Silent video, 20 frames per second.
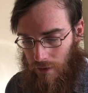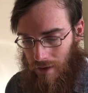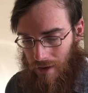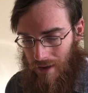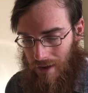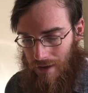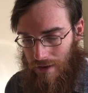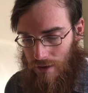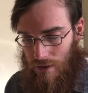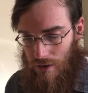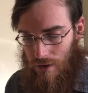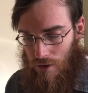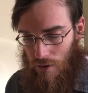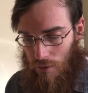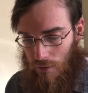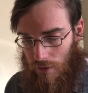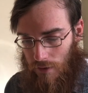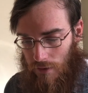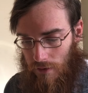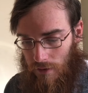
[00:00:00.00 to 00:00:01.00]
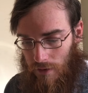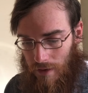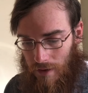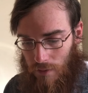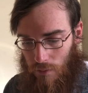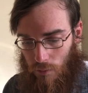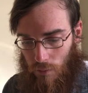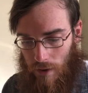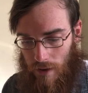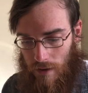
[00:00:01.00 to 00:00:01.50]
and soweth,
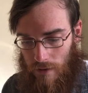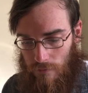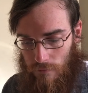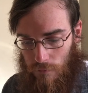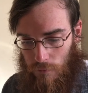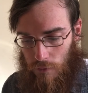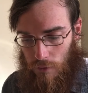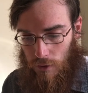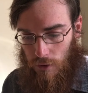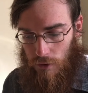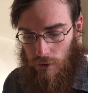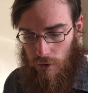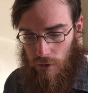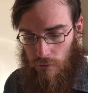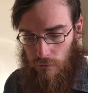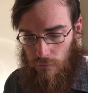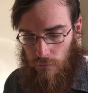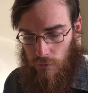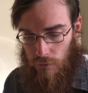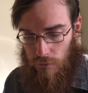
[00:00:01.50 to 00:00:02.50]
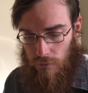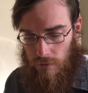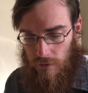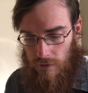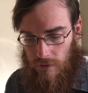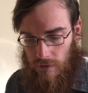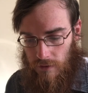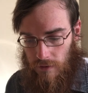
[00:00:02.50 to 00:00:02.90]
and wait for her good fruits.